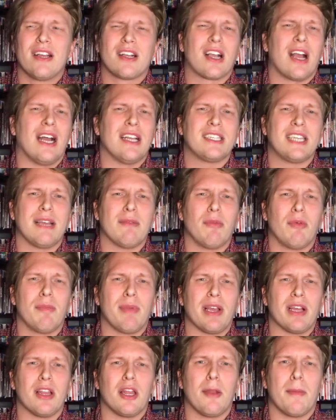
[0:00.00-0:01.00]
content will
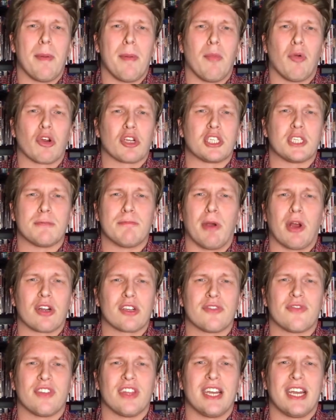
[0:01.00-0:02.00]
be a little bit more
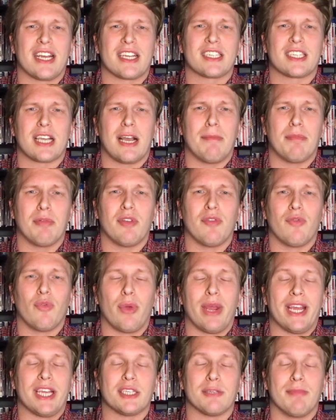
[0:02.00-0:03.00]
sparse for the next couple of
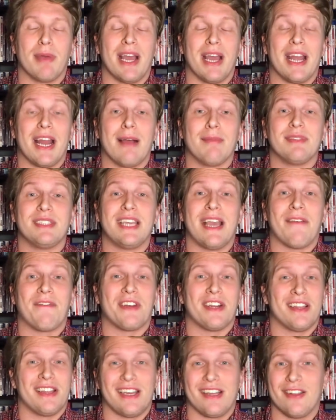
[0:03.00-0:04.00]
weeks, but I'm
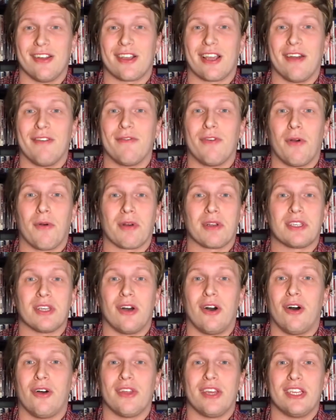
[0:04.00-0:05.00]
definitely looking forward to
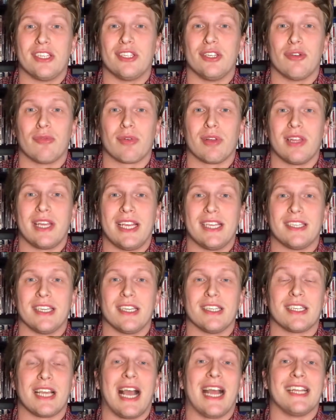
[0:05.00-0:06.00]
all these new
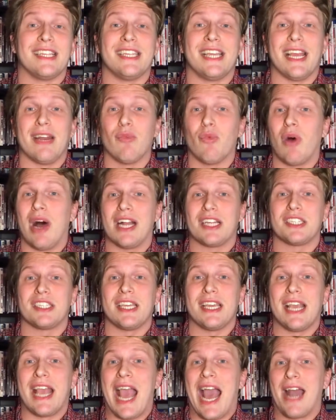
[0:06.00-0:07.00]
releases. I did watch
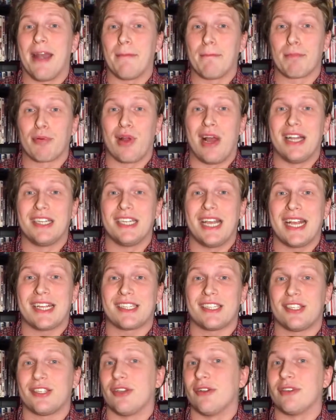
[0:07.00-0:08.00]
The Adam
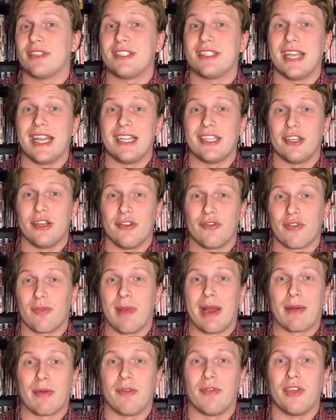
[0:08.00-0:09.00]
Project, so stay tuned for
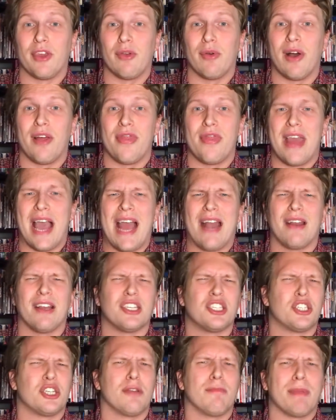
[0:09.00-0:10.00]
my review on that.
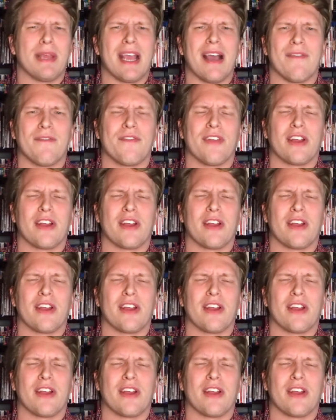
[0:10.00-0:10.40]
It should be up